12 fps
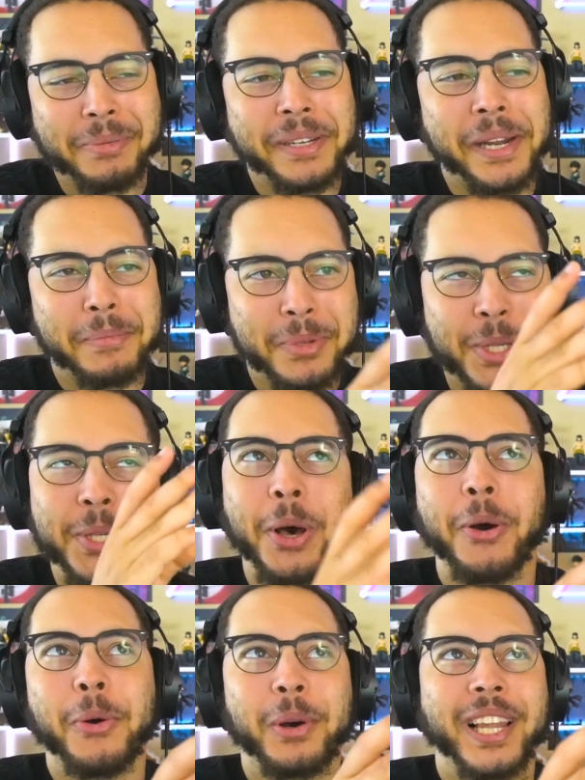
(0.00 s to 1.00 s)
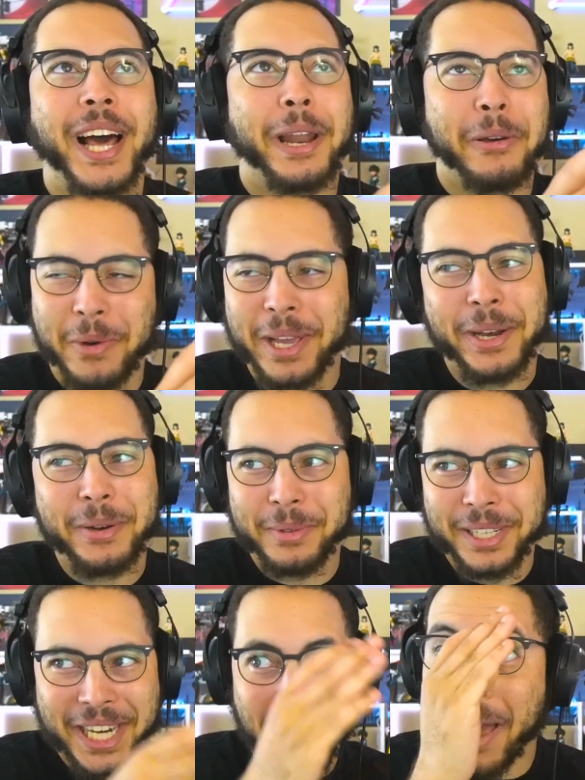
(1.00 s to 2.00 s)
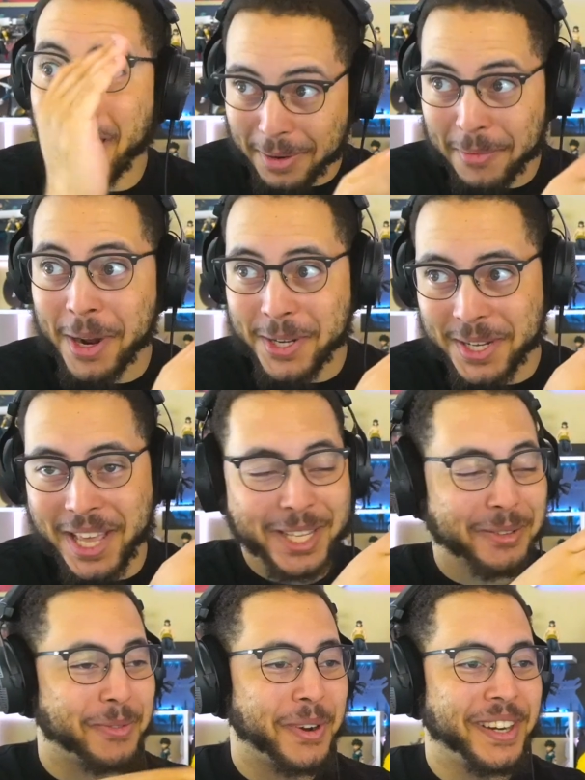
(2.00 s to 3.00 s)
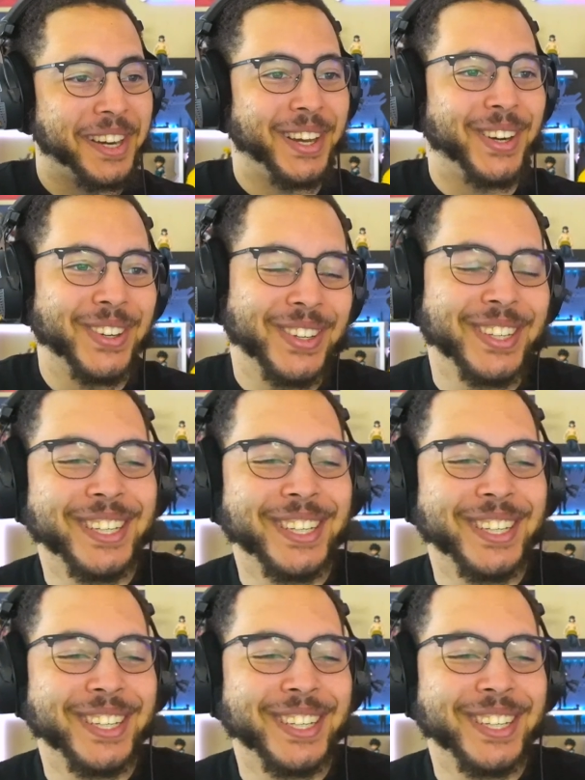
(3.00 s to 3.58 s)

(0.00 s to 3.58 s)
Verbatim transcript: but I'm so glad I waited a week. Now I can watch the next one right now.